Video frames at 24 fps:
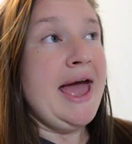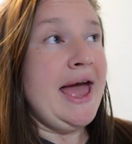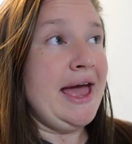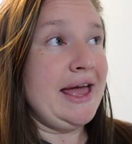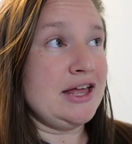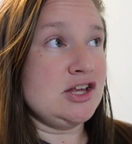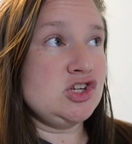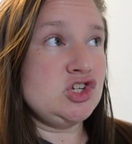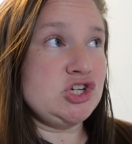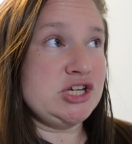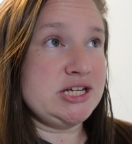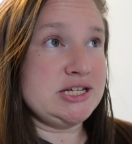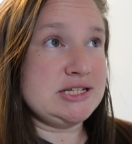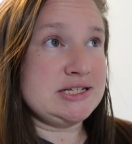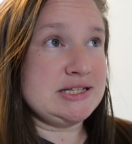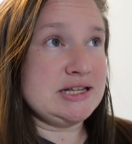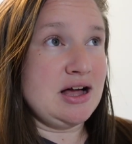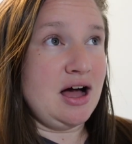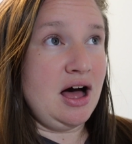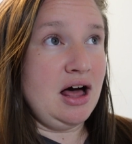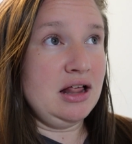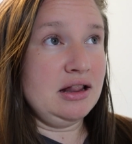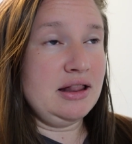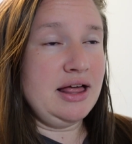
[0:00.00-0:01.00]
and she's
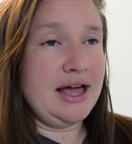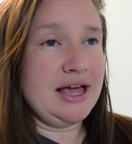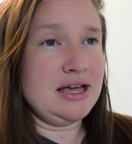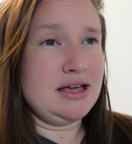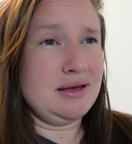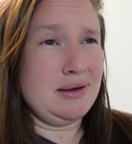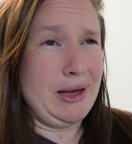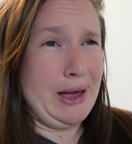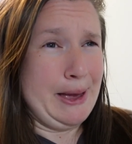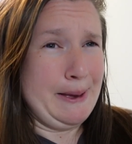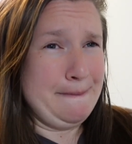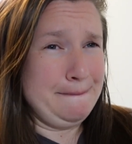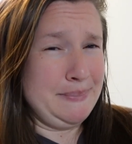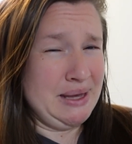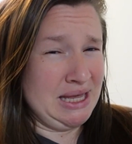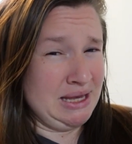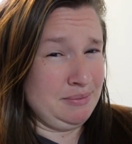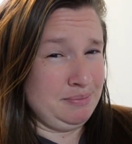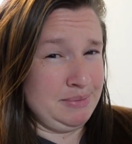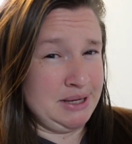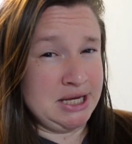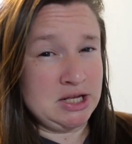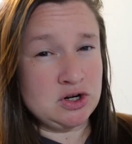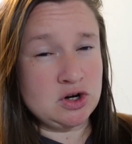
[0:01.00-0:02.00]
not like
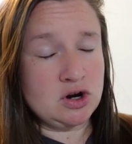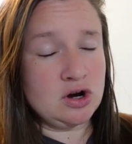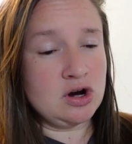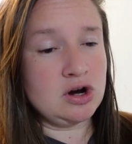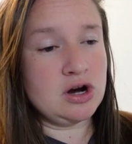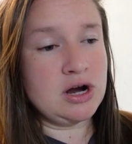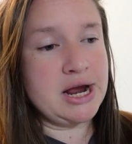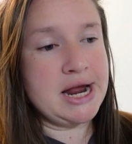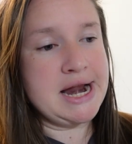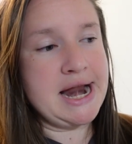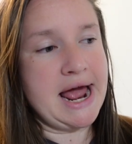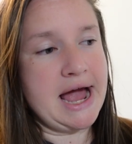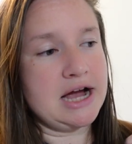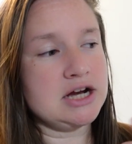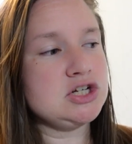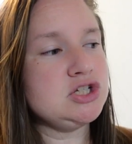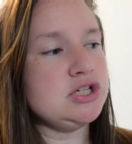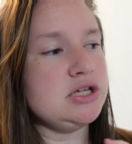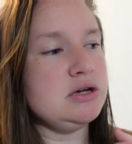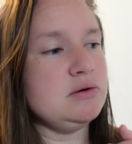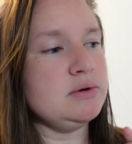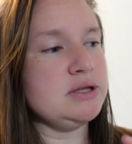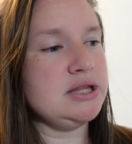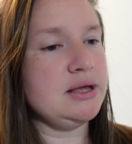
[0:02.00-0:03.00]
being mean to her and
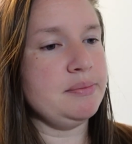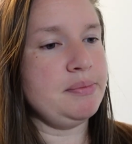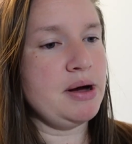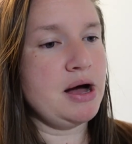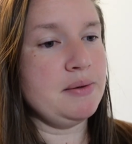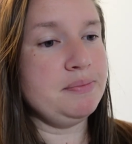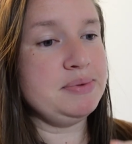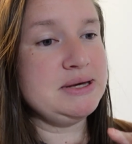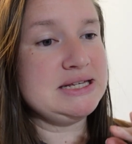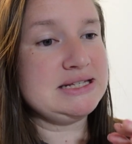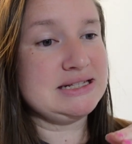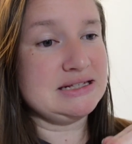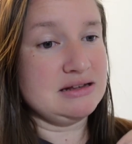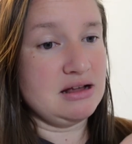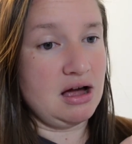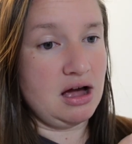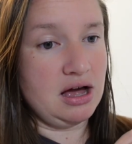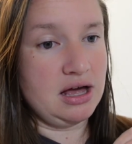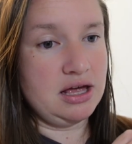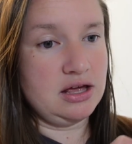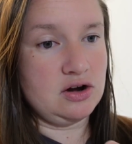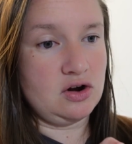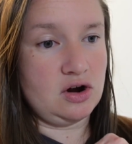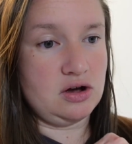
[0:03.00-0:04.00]
actually when the puppy's
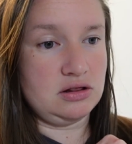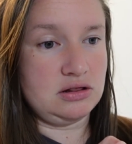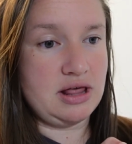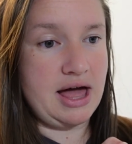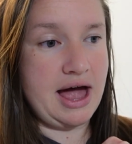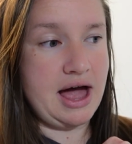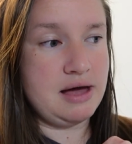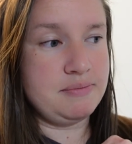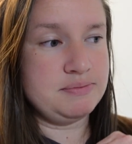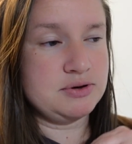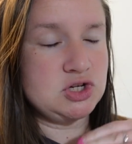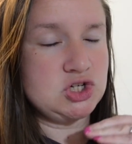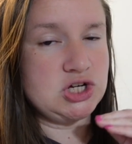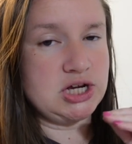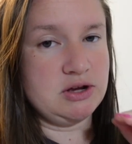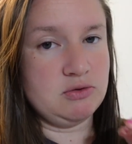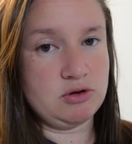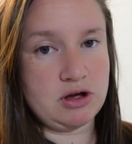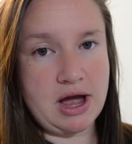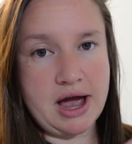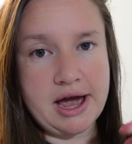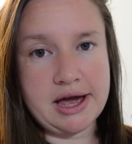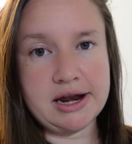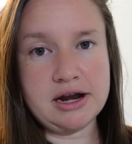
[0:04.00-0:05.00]
not in our lap she
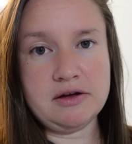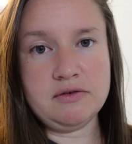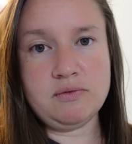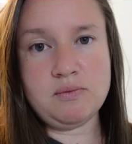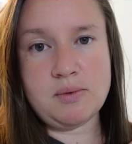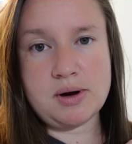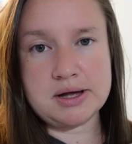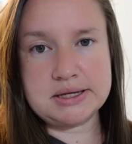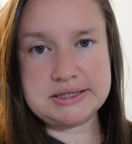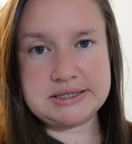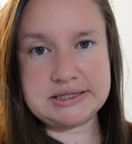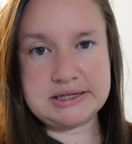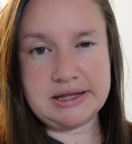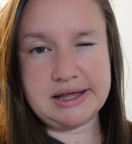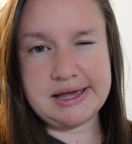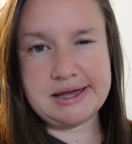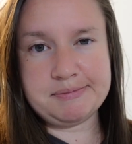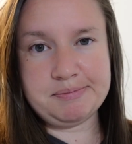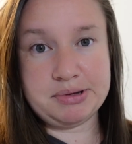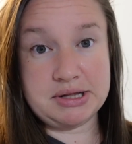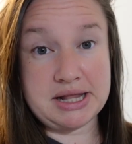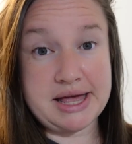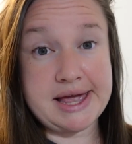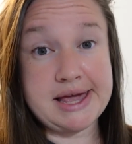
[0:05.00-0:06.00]
kind of wants to
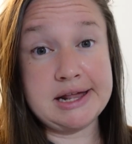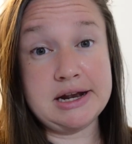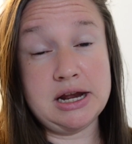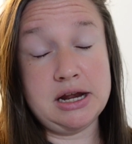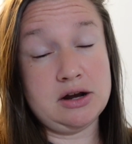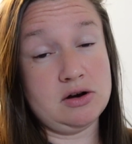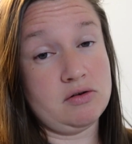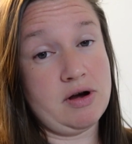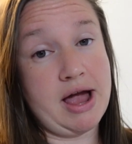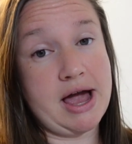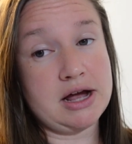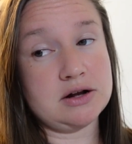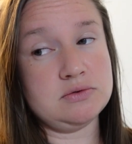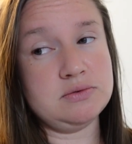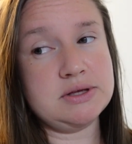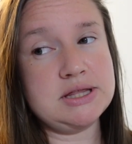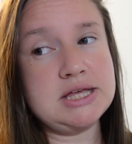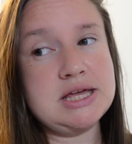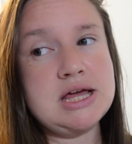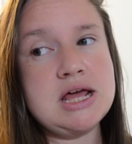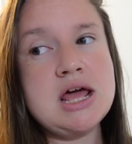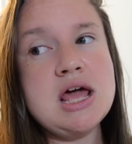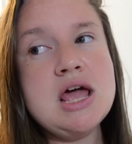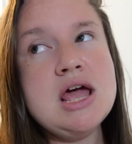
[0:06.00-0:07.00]
like play and interact with
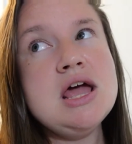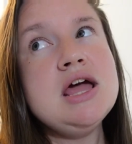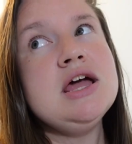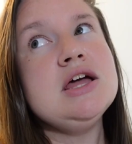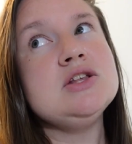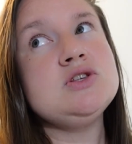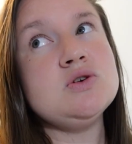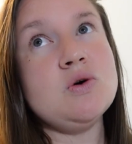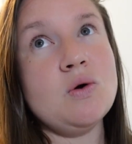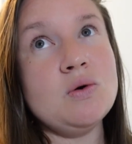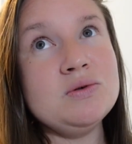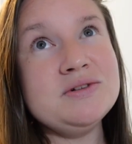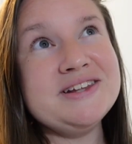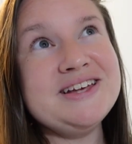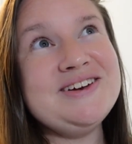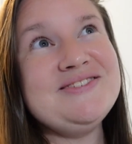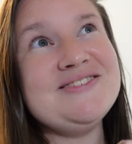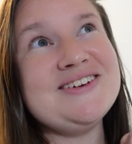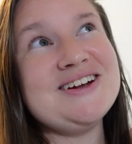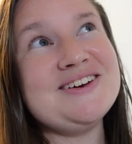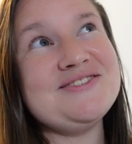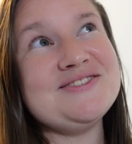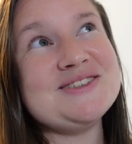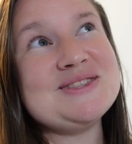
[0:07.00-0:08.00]
it it's only
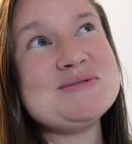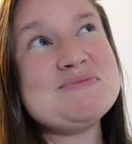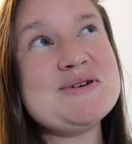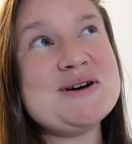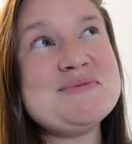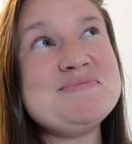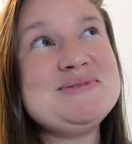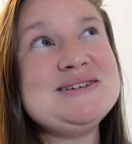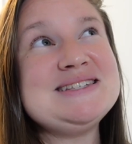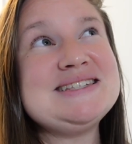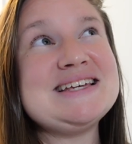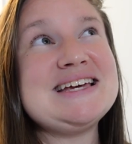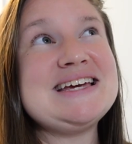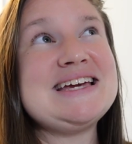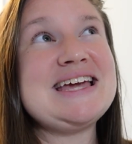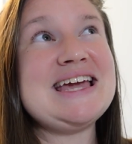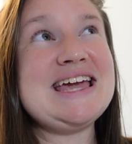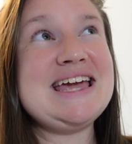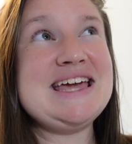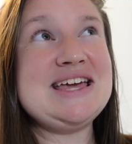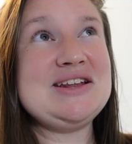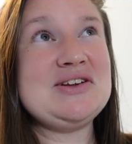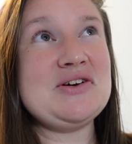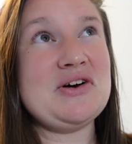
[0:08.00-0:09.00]
whenever the puppy's like
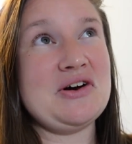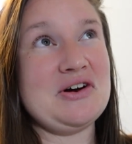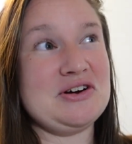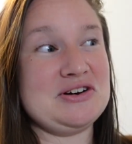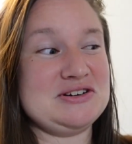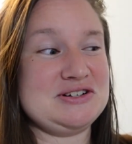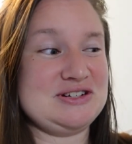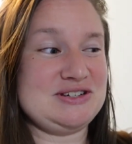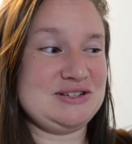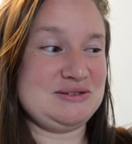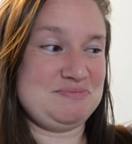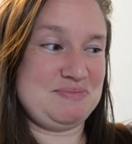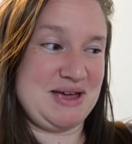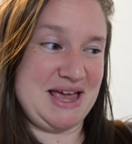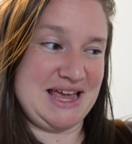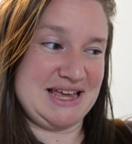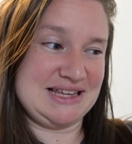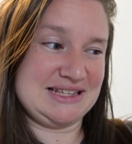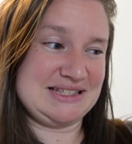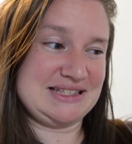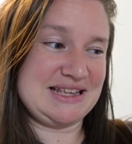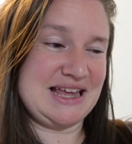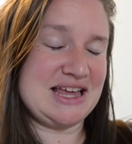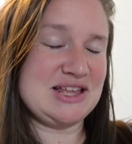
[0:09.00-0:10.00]
in our
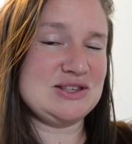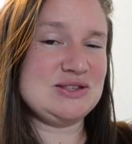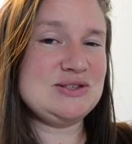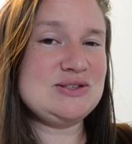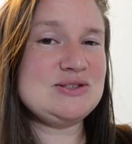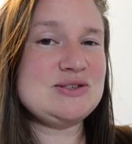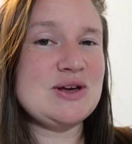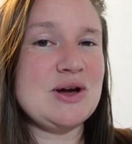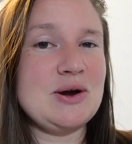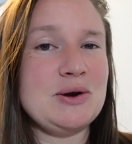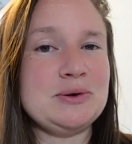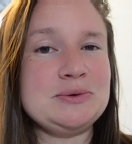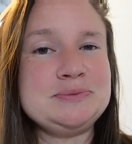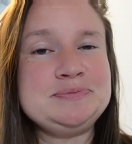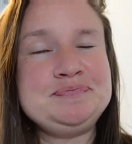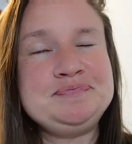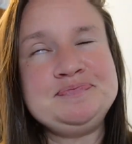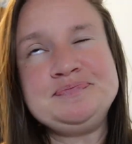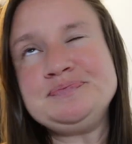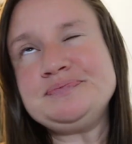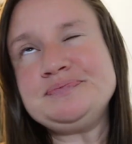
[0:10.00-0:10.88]
space and so